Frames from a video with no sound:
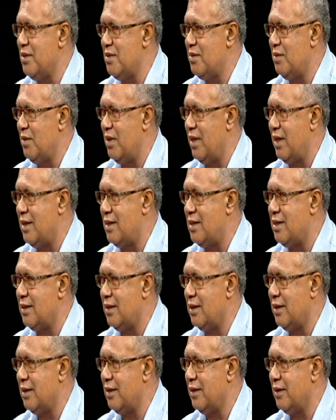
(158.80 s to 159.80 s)
to
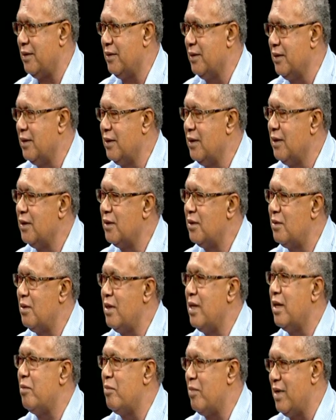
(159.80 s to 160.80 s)

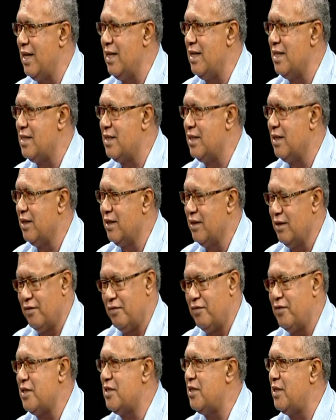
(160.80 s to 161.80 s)
that monies.
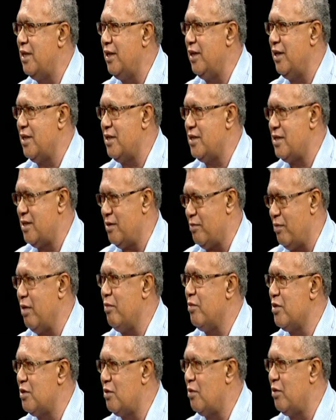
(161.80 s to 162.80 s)
Firstly, it's the
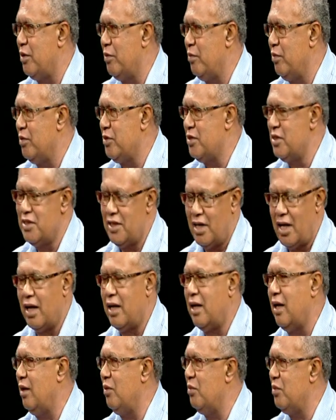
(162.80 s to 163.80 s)
members' contributions
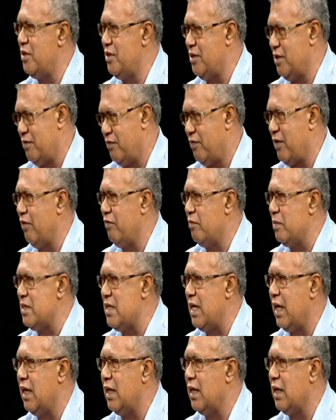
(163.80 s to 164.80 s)
currently, which is
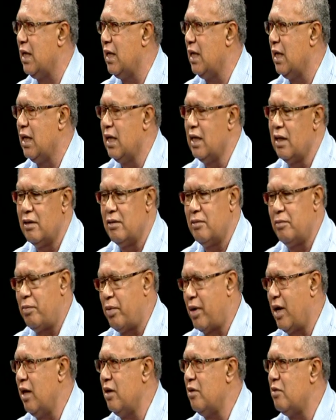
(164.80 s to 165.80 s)
5%.
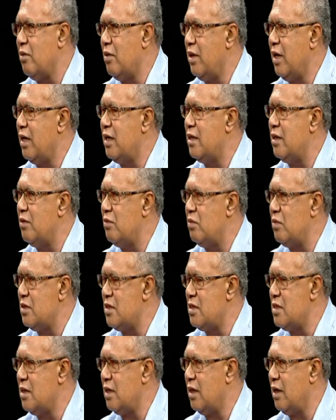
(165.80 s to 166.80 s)
Prior to that, it
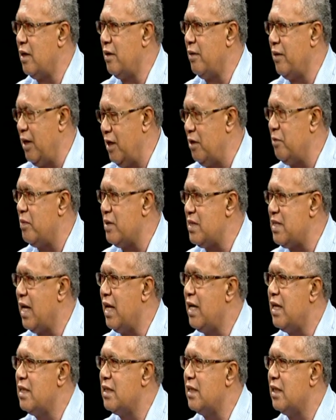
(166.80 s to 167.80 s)
was
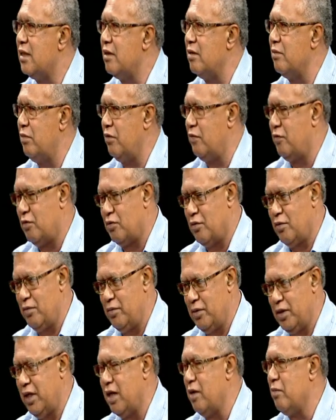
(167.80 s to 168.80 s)
8%
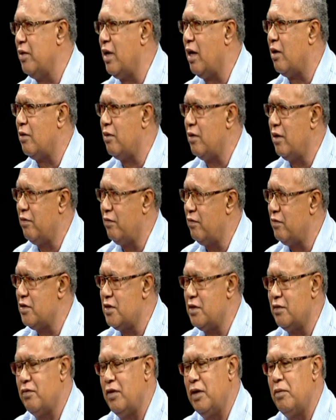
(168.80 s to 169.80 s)
before it came down on the
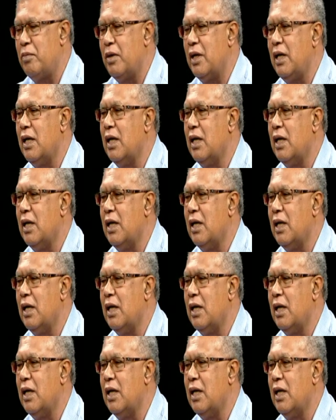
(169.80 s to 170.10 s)
1st of April.